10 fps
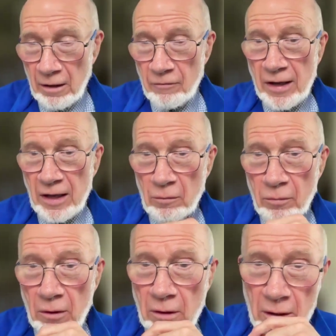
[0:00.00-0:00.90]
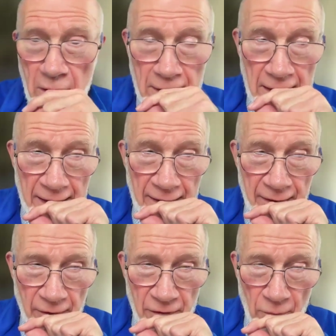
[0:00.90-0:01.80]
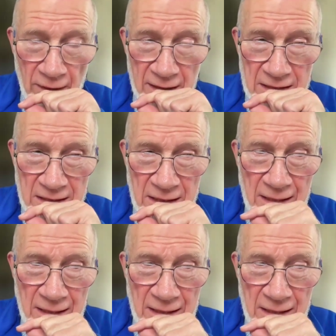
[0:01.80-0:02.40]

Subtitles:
available otherwise.